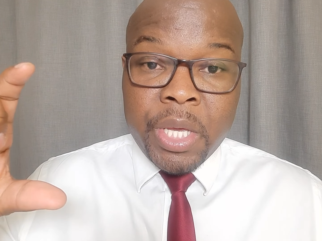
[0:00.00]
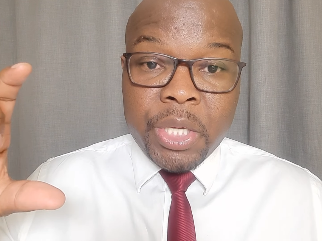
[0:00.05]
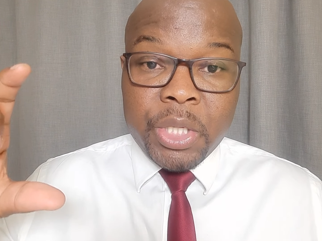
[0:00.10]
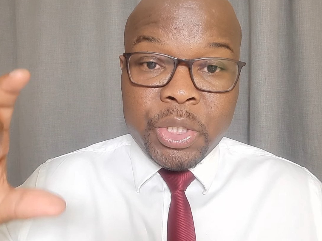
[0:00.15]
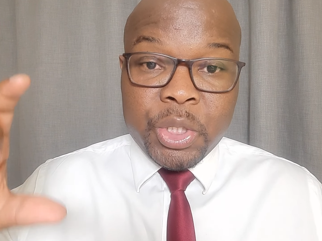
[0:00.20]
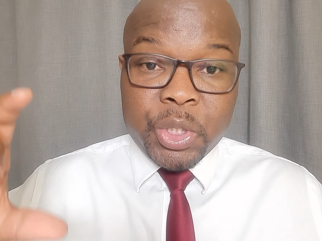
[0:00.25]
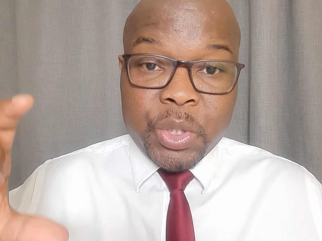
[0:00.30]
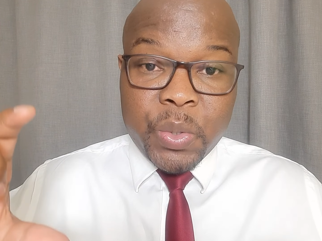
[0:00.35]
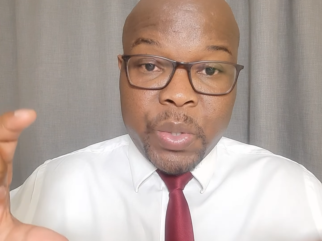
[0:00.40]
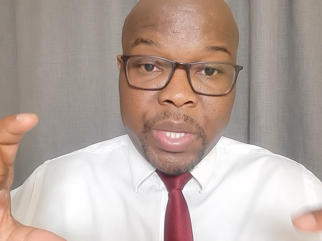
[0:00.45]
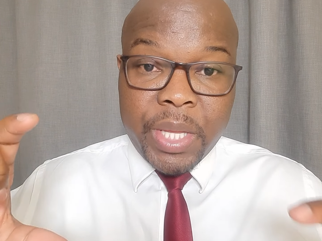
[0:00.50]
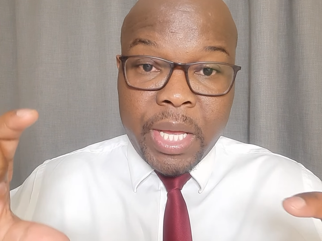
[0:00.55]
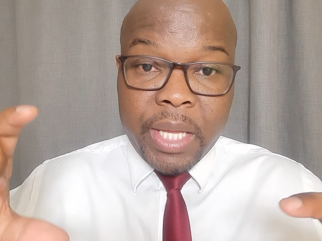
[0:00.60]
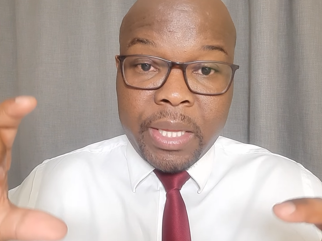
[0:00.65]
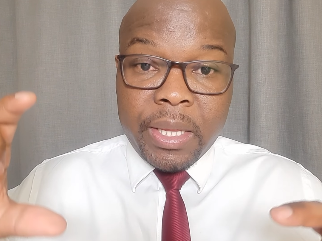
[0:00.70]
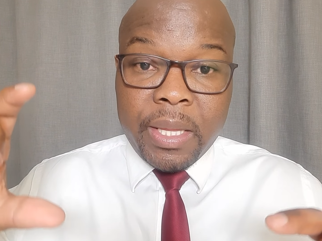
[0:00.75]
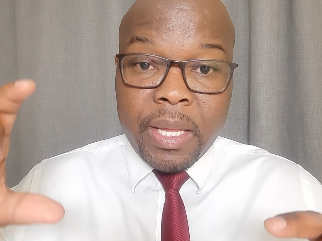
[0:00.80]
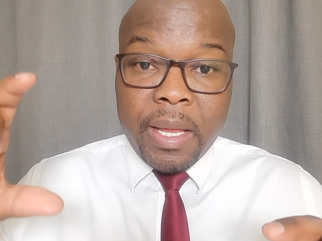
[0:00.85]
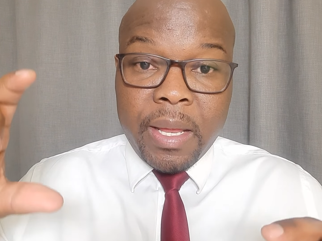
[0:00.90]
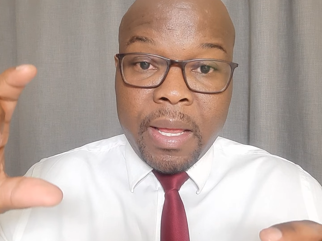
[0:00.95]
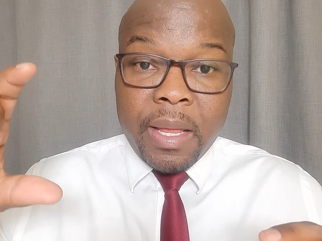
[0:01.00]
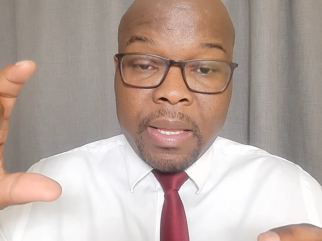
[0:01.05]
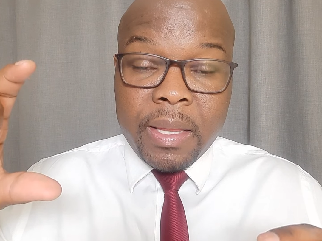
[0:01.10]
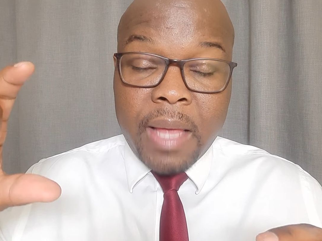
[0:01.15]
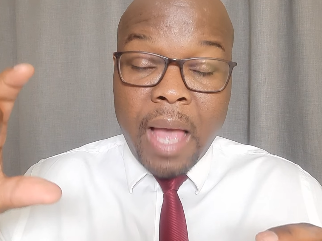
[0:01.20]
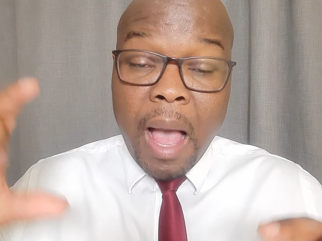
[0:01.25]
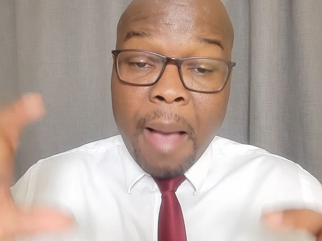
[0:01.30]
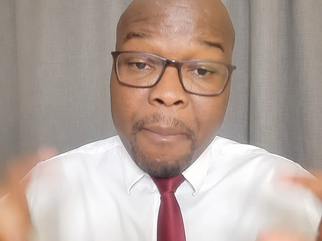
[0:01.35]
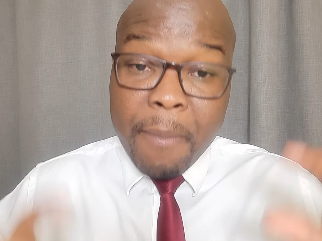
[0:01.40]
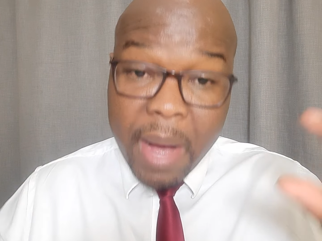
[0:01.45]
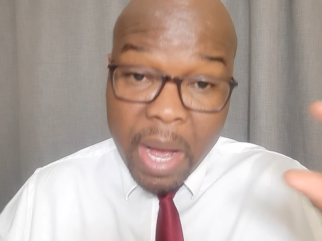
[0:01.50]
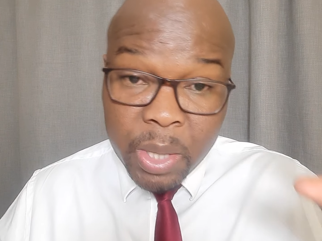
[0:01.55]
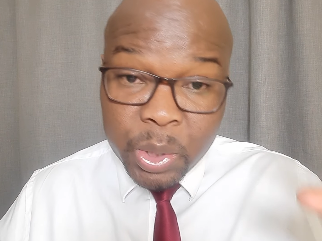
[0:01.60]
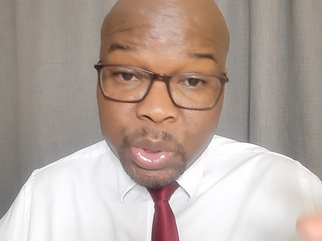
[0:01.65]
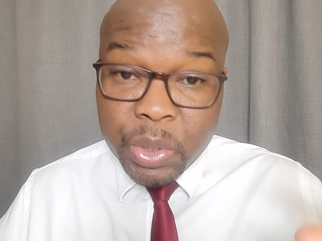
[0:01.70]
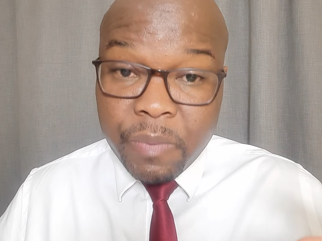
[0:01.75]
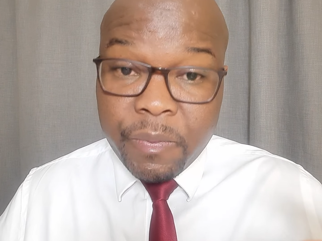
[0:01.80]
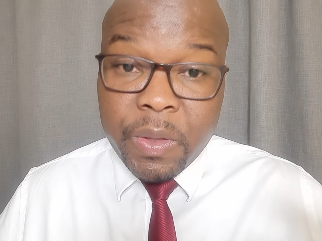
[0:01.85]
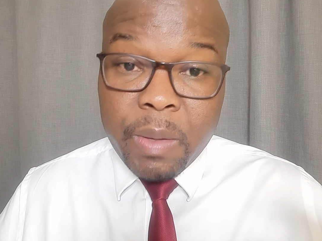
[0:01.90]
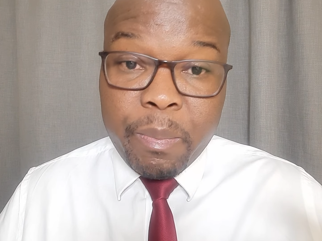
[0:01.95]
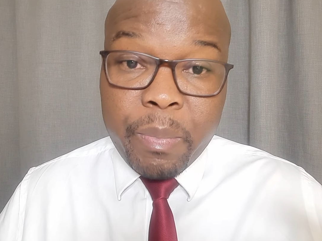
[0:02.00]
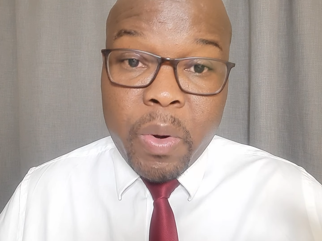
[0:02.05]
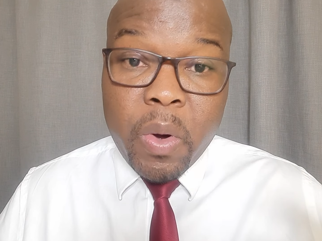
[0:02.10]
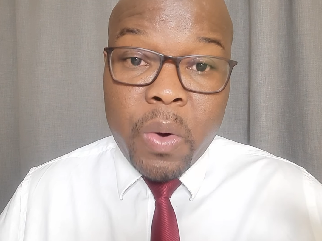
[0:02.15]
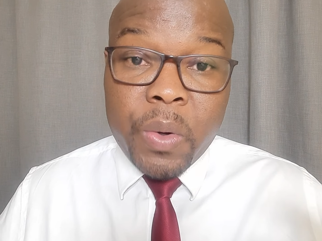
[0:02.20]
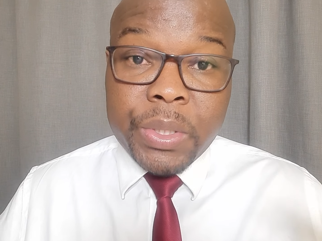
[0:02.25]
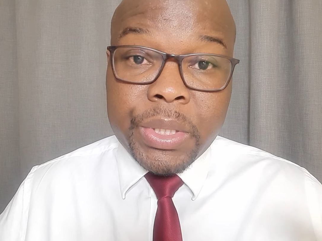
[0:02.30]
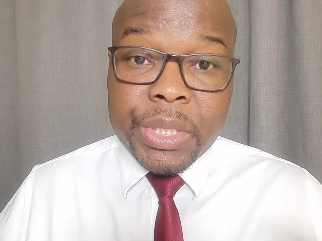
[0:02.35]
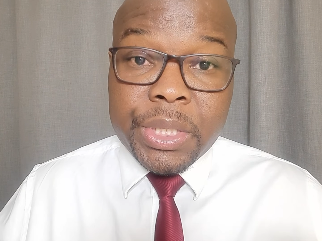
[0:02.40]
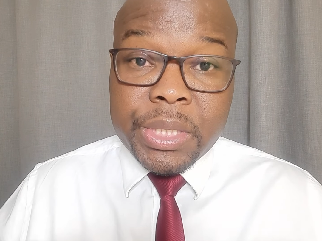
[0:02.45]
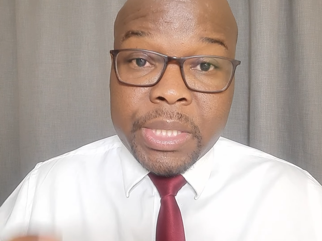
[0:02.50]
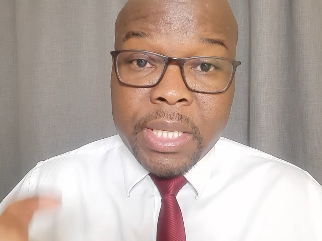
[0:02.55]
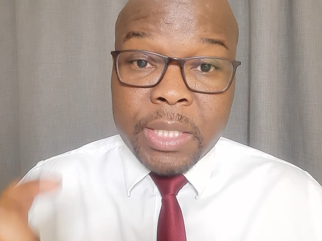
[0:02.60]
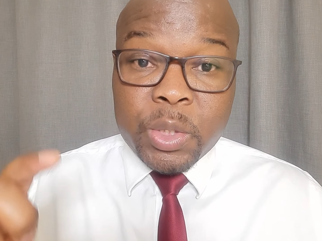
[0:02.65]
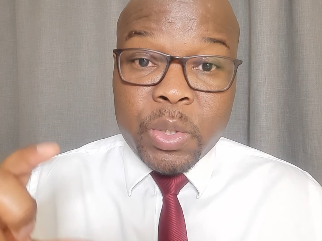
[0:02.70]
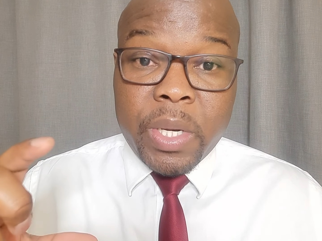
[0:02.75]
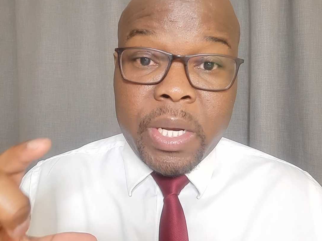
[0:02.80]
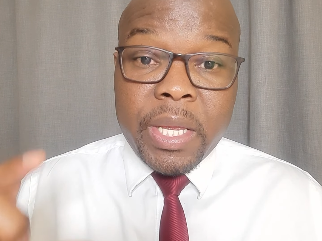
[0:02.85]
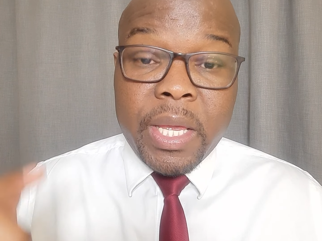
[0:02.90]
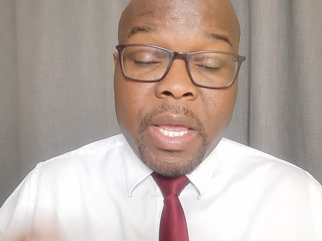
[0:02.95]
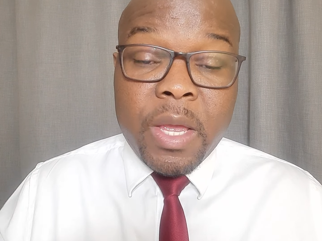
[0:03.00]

ensure that the, the amount of the bond is actually